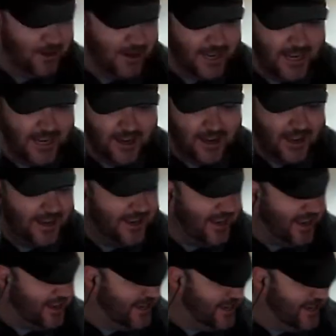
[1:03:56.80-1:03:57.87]
I didn't
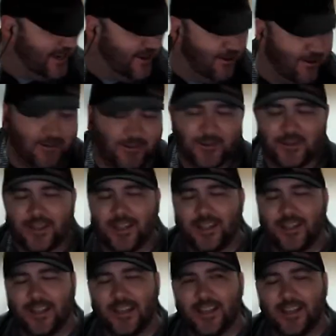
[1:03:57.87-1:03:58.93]
know I was
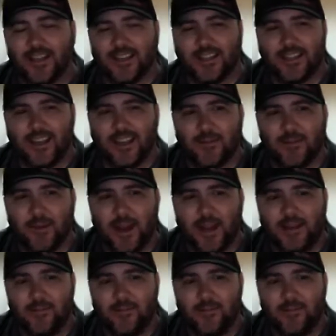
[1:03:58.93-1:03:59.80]
supposed to get the mighty